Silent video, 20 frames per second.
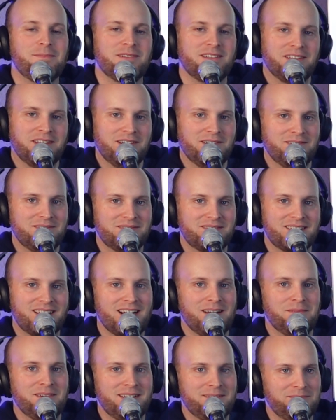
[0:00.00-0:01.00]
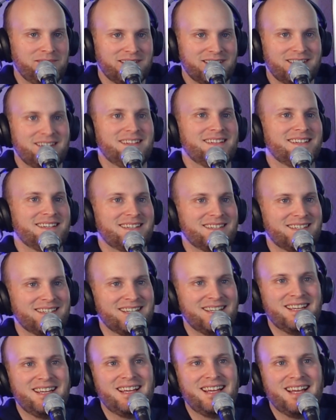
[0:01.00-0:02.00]
alone got me to put it on here.
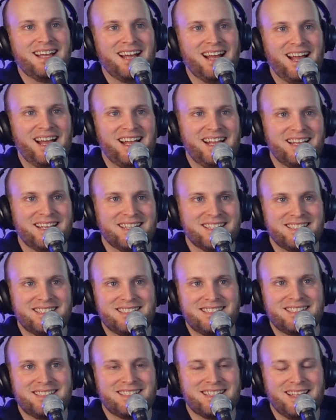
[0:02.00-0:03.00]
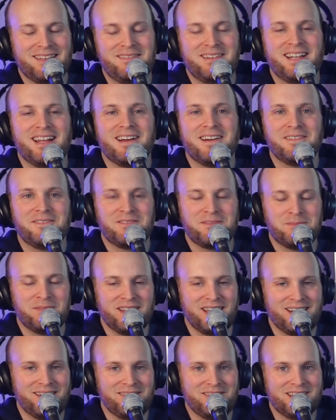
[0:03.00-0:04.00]
Let me know if you
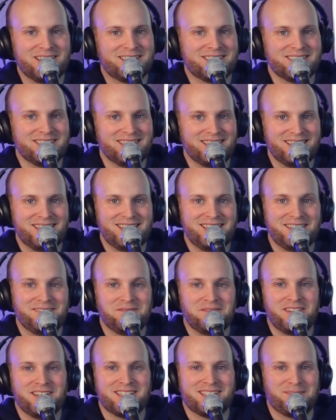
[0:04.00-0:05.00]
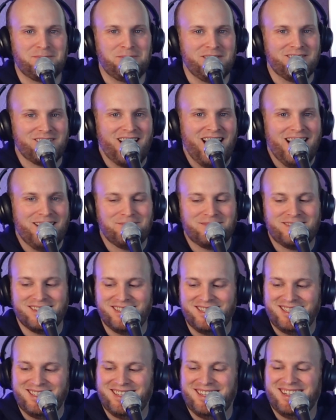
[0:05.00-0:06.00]
plan on watching The Invisible Raptor.